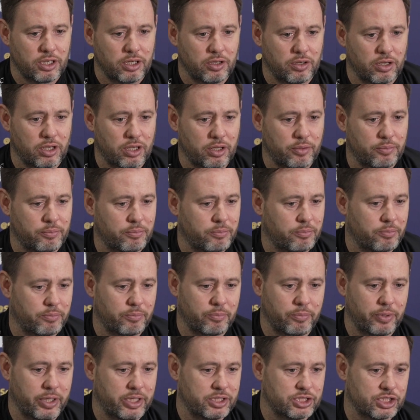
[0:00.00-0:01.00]

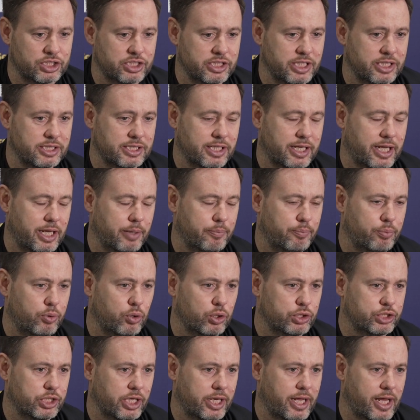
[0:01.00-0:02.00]
Um, we just need to keep
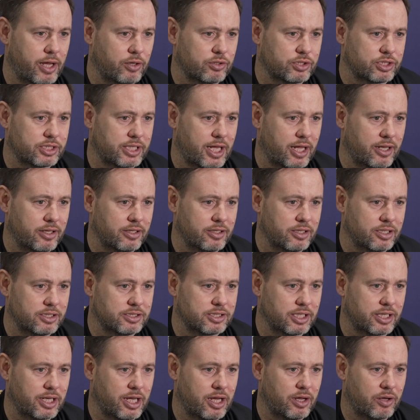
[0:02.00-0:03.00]
pushing our
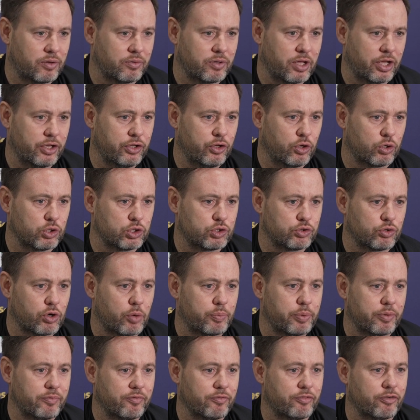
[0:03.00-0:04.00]
standards and our and not
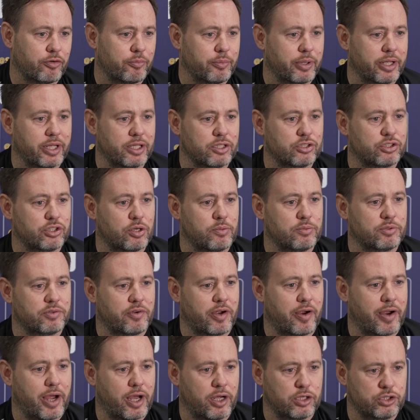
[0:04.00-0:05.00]
dropping from it in terms of
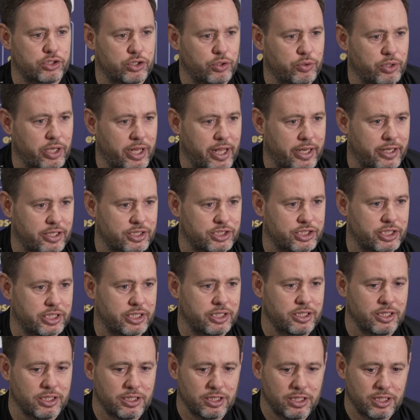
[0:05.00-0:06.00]
our attitude and
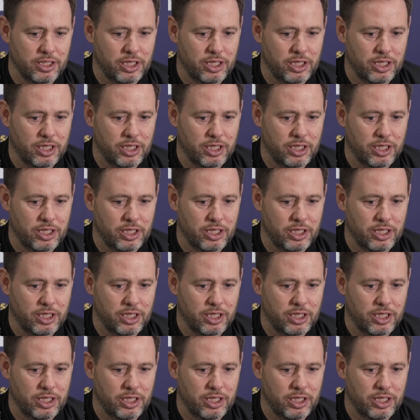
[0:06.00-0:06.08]
energy.